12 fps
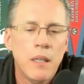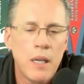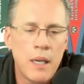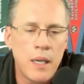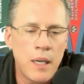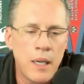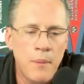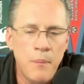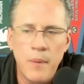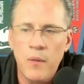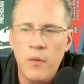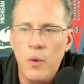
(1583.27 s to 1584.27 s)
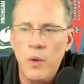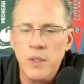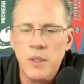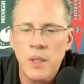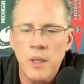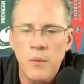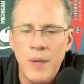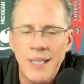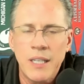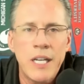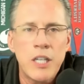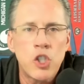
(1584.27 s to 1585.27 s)
Um, of course, uh, right
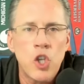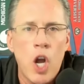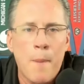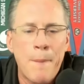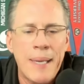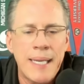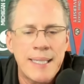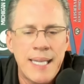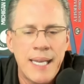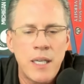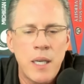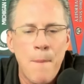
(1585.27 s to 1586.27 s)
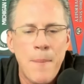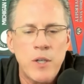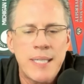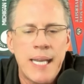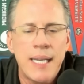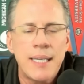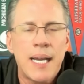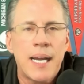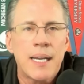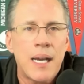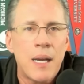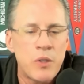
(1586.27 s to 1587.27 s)
there at talkbig10 number
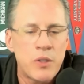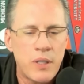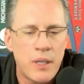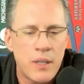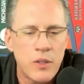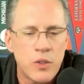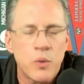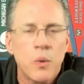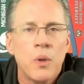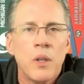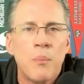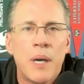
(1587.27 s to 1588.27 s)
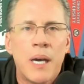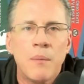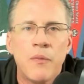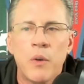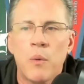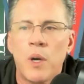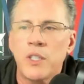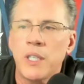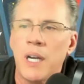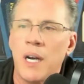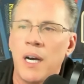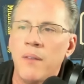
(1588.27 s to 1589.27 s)
10.com. You see it on the scroll on the bottom if you're watching
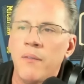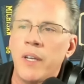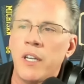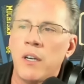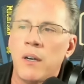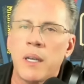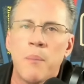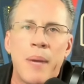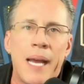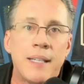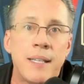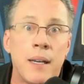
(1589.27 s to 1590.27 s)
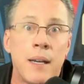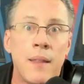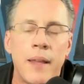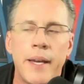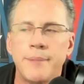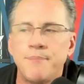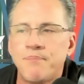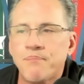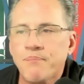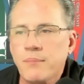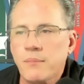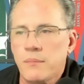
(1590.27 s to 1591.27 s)
on video. I'll get back to you on that.
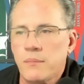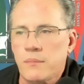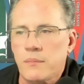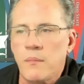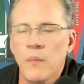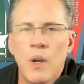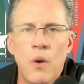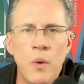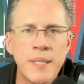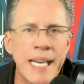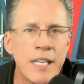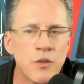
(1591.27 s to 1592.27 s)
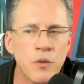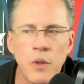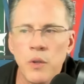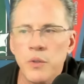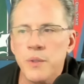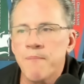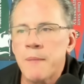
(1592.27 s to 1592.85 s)
Always answer those.